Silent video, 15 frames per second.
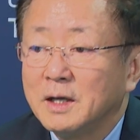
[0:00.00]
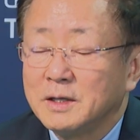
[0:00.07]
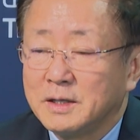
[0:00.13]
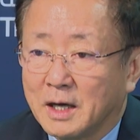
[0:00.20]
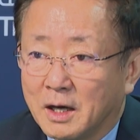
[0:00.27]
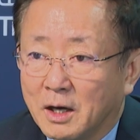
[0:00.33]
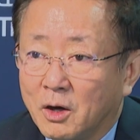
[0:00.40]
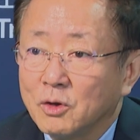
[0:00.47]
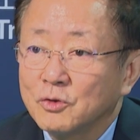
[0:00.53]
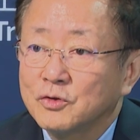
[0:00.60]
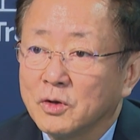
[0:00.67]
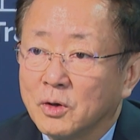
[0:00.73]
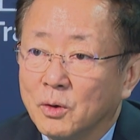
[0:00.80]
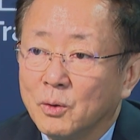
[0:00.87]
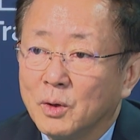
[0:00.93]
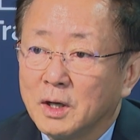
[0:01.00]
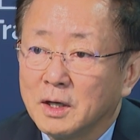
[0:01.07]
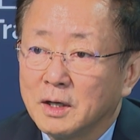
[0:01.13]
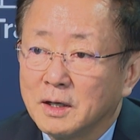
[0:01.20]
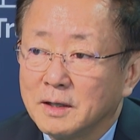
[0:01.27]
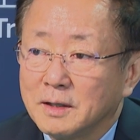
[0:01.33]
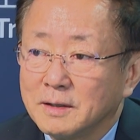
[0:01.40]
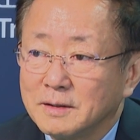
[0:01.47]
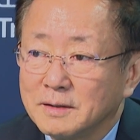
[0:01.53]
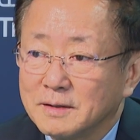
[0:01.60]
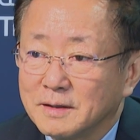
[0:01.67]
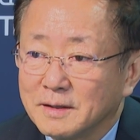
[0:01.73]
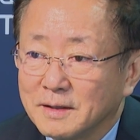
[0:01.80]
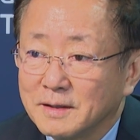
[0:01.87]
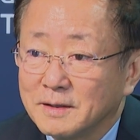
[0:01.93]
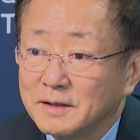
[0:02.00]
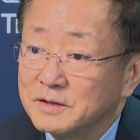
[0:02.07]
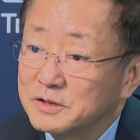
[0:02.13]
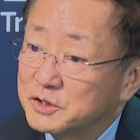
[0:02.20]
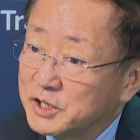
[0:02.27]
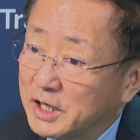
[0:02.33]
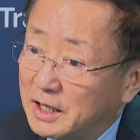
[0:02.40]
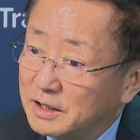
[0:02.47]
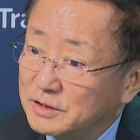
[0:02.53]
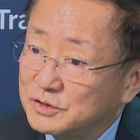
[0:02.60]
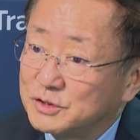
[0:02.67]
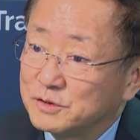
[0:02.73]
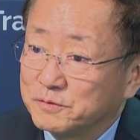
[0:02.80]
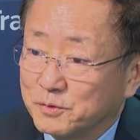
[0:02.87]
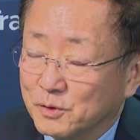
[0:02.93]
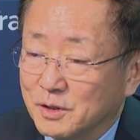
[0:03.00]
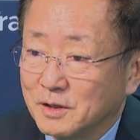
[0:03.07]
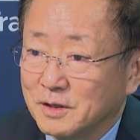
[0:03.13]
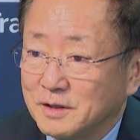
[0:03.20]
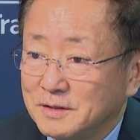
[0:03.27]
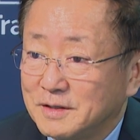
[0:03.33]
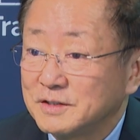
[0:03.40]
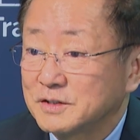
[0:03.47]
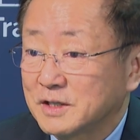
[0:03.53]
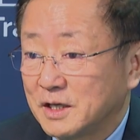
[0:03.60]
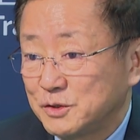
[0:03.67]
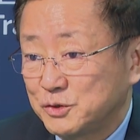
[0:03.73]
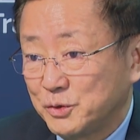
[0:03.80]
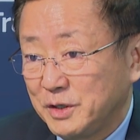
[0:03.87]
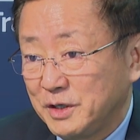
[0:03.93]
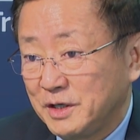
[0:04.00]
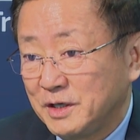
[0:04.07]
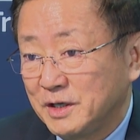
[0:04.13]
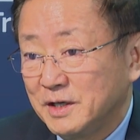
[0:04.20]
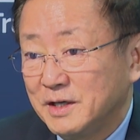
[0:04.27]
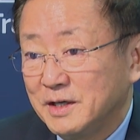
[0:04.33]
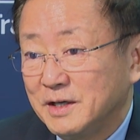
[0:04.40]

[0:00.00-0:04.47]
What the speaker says: Yeah. Also, it's a challenge for this country